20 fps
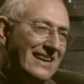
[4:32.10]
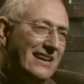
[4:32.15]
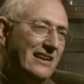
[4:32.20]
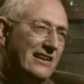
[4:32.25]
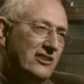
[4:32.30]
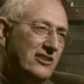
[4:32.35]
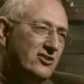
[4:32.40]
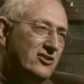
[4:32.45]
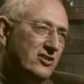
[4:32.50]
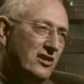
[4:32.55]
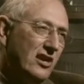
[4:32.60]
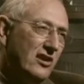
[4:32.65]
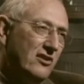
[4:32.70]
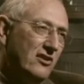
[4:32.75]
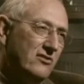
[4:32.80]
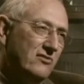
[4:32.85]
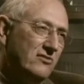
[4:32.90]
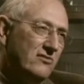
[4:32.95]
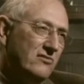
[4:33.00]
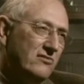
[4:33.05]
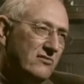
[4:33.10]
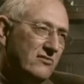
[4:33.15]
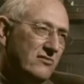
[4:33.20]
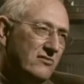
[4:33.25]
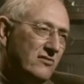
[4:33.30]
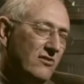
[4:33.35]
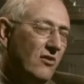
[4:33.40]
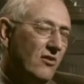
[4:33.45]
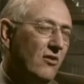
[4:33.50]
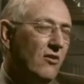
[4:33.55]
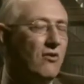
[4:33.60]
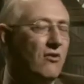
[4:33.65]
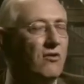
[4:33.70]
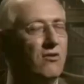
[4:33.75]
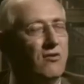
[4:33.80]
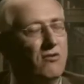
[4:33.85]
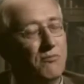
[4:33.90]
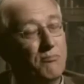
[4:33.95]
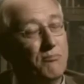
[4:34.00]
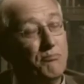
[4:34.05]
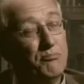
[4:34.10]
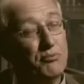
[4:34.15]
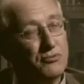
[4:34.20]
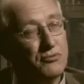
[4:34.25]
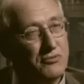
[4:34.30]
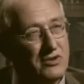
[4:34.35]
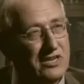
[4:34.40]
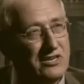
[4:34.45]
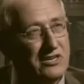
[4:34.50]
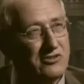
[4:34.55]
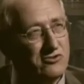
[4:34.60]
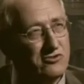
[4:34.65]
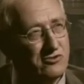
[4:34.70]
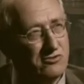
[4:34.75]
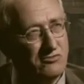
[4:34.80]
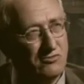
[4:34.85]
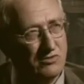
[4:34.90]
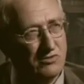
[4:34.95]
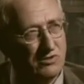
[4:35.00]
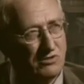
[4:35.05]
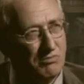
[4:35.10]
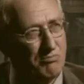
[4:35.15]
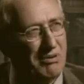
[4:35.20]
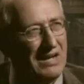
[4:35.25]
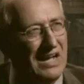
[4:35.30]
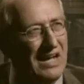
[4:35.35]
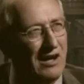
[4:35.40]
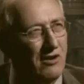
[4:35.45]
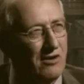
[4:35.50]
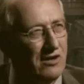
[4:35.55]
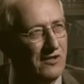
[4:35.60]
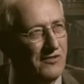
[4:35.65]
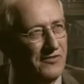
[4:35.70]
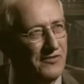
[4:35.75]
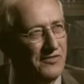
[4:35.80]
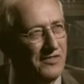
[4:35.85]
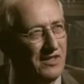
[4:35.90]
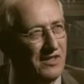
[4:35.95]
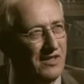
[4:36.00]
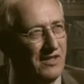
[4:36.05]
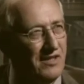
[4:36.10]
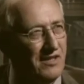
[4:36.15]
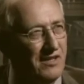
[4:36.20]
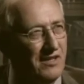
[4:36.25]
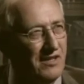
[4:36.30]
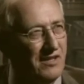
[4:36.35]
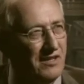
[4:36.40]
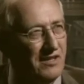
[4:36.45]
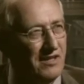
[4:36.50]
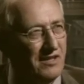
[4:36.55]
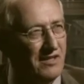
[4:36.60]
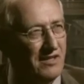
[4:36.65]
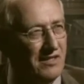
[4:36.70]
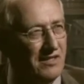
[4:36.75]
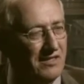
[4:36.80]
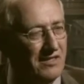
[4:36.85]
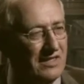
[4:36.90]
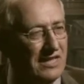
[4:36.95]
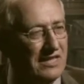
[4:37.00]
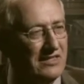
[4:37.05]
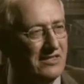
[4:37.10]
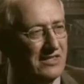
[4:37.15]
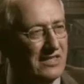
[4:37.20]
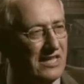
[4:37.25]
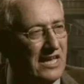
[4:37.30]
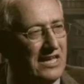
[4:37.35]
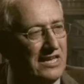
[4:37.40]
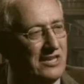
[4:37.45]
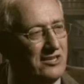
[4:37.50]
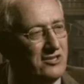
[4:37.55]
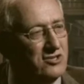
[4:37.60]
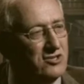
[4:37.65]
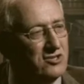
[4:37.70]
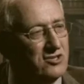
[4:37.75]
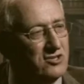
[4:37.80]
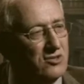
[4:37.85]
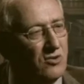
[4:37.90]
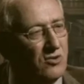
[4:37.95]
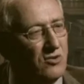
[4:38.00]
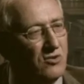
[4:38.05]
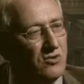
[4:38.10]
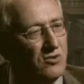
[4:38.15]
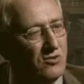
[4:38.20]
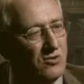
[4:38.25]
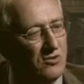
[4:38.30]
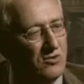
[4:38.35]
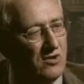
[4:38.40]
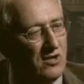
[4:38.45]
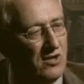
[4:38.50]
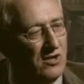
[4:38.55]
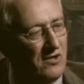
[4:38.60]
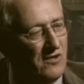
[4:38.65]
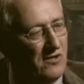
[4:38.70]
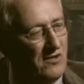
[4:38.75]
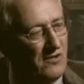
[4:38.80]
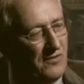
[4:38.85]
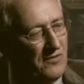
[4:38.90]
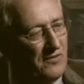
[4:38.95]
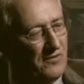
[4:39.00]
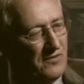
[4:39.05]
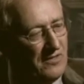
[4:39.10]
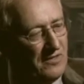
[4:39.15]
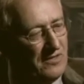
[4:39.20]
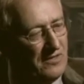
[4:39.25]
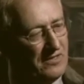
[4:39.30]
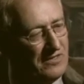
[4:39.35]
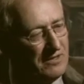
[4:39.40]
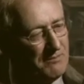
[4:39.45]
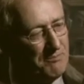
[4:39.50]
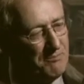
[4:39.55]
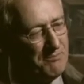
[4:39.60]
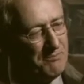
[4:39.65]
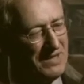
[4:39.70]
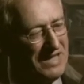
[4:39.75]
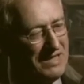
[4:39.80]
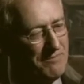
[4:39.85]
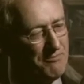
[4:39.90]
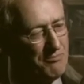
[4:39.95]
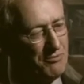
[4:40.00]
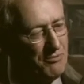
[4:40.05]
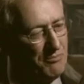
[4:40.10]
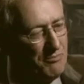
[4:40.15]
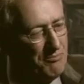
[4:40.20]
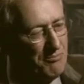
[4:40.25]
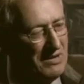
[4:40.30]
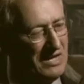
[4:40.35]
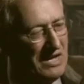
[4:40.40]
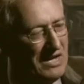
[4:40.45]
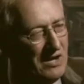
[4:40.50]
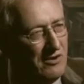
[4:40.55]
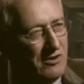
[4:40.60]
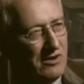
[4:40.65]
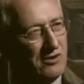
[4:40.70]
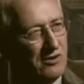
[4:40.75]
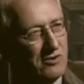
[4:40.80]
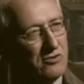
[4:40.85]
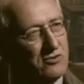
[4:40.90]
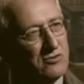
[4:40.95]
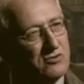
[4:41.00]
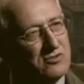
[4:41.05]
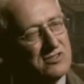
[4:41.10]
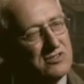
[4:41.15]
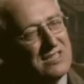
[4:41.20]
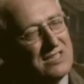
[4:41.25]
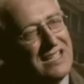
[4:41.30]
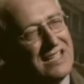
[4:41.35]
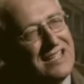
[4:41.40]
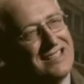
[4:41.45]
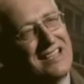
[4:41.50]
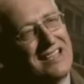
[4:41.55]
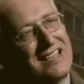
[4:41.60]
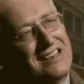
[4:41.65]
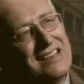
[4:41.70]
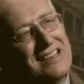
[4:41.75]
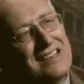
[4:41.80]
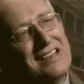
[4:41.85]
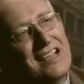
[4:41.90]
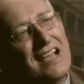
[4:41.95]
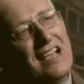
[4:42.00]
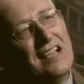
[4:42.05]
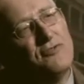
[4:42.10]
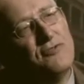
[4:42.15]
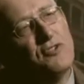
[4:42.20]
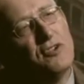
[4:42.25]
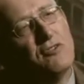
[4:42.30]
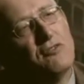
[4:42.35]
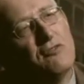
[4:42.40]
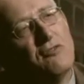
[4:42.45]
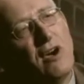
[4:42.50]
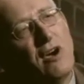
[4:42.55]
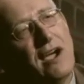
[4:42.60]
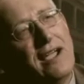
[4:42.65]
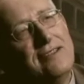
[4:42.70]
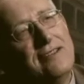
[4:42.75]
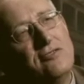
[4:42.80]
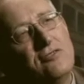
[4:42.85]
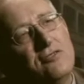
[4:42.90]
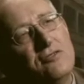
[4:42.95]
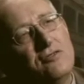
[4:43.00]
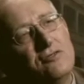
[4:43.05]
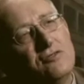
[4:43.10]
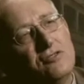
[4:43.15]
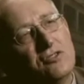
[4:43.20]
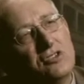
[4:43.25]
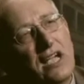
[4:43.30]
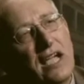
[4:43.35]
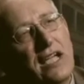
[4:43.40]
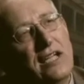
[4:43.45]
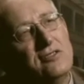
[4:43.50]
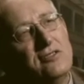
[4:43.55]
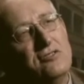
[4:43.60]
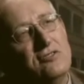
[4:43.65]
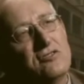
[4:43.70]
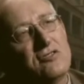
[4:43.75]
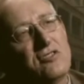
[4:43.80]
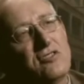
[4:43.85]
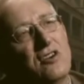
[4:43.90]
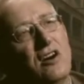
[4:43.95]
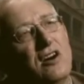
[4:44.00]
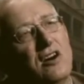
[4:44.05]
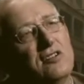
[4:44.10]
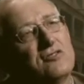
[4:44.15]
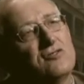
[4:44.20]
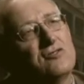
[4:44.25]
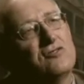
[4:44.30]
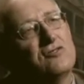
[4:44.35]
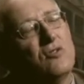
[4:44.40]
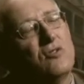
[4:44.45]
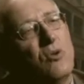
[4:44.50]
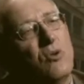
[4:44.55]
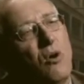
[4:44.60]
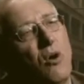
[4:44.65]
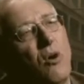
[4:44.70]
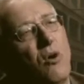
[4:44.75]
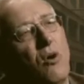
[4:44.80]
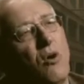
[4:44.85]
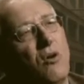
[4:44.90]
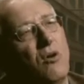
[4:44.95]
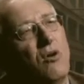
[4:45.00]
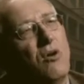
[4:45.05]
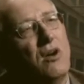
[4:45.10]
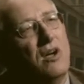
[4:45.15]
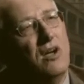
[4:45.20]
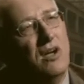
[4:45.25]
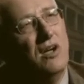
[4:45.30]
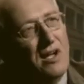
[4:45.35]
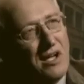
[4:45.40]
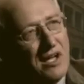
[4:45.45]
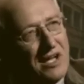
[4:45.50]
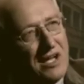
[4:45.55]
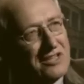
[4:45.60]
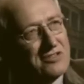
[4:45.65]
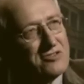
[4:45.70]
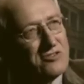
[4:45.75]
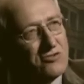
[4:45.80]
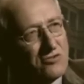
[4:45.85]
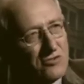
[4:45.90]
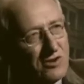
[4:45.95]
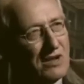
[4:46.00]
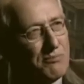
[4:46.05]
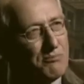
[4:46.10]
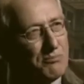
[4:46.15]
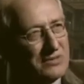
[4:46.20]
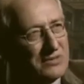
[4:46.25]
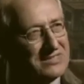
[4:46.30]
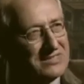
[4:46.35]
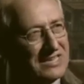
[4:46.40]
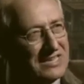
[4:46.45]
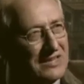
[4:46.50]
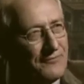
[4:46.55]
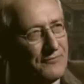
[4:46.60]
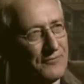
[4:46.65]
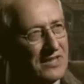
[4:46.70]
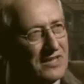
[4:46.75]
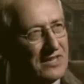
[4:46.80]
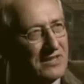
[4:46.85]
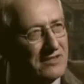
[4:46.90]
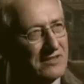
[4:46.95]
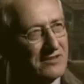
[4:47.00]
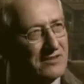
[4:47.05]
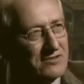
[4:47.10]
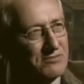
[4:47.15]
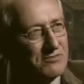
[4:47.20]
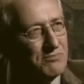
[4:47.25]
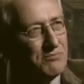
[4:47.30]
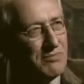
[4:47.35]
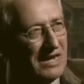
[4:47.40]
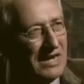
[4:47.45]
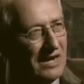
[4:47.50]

showed or preached with power that they saw the papal power who said that it had the right to change God's law as representing this power.